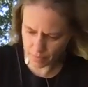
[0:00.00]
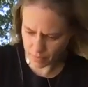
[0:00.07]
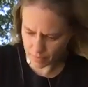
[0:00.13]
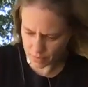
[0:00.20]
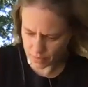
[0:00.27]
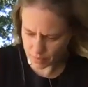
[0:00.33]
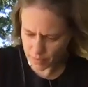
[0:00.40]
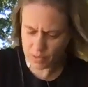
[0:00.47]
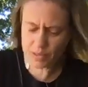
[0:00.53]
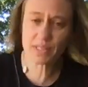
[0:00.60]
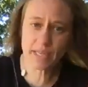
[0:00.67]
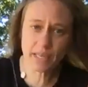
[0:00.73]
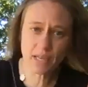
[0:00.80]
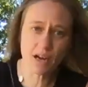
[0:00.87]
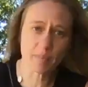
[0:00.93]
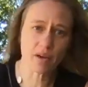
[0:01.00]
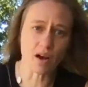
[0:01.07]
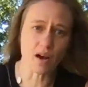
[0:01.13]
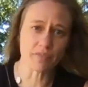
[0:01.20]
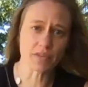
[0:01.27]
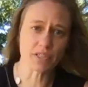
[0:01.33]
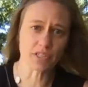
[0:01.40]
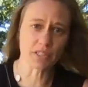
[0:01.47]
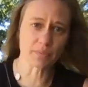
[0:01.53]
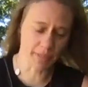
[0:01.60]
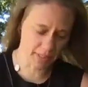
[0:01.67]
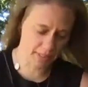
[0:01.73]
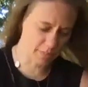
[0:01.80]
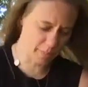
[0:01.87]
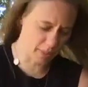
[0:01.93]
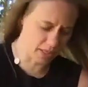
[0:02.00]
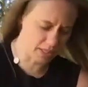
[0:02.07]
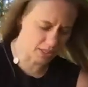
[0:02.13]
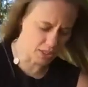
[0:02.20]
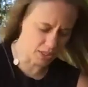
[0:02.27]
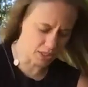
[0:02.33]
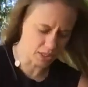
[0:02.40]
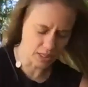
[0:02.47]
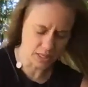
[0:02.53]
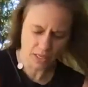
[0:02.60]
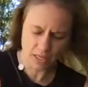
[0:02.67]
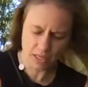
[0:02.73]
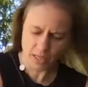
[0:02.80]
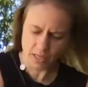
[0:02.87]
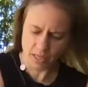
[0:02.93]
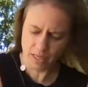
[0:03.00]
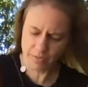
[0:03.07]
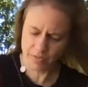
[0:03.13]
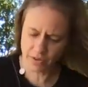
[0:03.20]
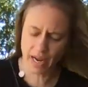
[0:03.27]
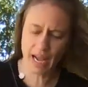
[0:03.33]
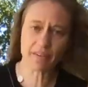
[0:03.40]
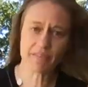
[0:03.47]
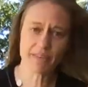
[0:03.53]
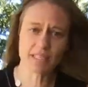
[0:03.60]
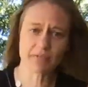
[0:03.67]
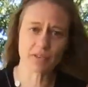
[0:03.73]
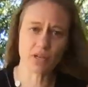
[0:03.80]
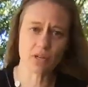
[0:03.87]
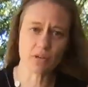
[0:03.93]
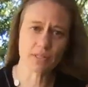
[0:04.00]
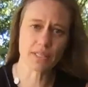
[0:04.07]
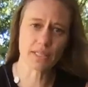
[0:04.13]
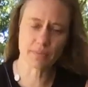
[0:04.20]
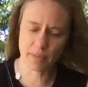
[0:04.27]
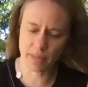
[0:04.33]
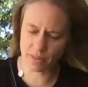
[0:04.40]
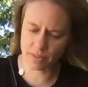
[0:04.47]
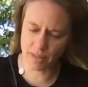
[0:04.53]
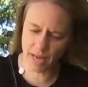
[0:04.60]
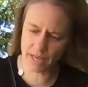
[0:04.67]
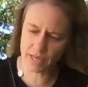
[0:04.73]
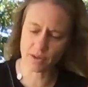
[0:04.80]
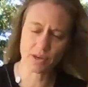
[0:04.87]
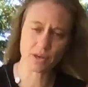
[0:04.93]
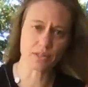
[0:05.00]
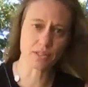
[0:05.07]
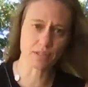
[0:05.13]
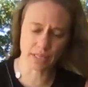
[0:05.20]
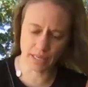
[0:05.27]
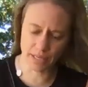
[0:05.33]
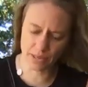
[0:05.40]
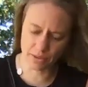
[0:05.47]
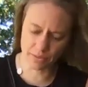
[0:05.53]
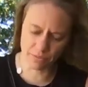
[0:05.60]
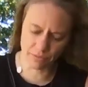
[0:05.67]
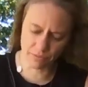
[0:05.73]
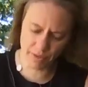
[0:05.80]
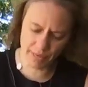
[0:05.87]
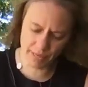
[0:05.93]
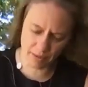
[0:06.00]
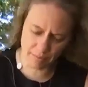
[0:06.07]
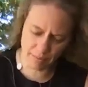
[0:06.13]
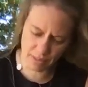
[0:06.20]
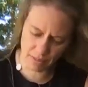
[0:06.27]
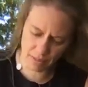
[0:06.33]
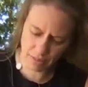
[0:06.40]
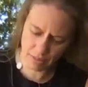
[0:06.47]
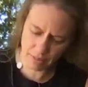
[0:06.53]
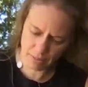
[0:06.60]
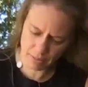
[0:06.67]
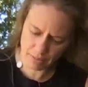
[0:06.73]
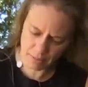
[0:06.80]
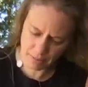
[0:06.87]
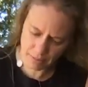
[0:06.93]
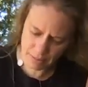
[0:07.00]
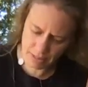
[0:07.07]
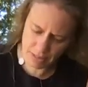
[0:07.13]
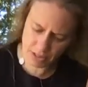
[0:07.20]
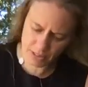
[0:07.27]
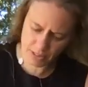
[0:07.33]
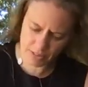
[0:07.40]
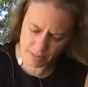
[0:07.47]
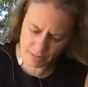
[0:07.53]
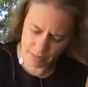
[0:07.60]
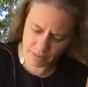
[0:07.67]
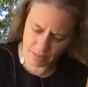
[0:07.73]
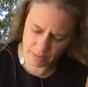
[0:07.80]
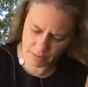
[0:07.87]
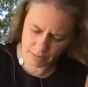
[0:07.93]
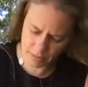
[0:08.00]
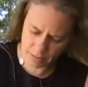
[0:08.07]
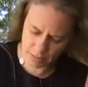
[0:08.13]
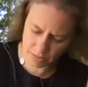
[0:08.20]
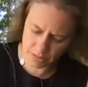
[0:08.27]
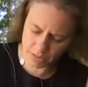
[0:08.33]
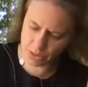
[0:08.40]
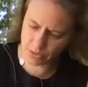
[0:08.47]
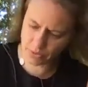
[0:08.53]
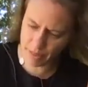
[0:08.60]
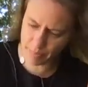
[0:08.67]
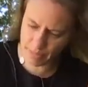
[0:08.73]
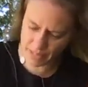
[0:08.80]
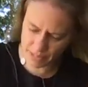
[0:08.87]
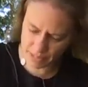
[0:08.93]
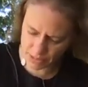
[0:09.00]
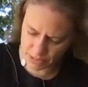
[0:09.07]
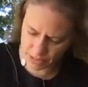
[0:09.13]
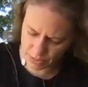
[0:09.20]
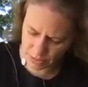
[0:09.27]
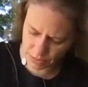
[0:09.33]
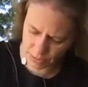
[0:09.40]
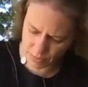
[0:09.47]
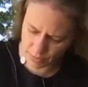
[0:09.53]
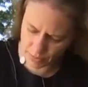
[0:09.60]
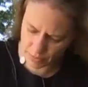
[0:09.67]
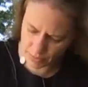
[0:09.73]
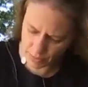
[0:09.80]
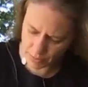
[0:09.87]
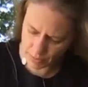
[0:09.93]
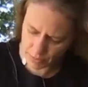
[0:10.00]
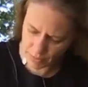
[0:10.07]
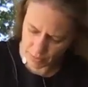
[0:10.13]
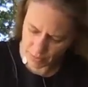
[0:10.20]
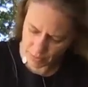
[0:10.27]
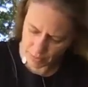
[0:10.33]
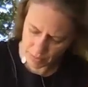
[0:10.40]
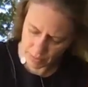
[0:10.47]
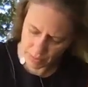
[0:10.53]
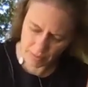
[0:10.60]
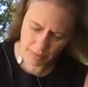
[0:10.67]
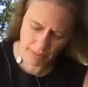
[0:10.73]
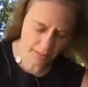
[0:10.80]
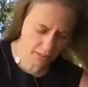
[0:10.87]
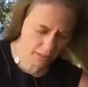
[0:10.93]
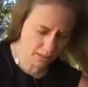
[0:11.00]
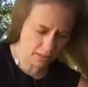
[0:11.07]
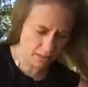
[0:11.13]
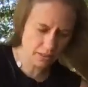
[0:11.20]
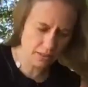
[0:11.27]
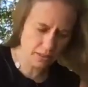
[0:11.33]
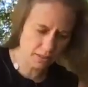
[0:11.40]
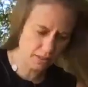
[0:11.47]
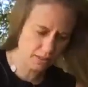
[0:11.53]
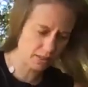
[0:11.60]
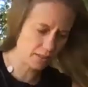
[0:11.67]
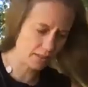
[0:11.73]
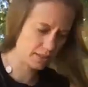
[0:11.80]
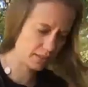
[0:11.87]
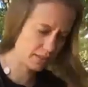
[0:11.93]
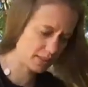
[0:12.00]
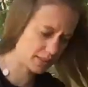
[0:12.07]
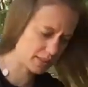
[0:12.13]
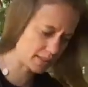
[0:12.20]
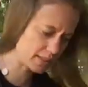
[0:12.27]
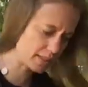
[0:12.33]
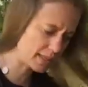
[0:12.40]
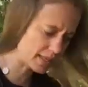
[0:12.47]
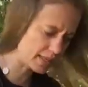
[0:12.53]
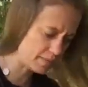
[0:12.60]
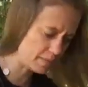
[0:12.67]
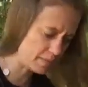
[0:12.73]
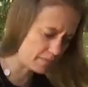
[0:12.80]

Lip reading: It's mostly coming off with just my sponge. If you're having difficulty with that, you can also take your rib and it'll scrape into that colored slip.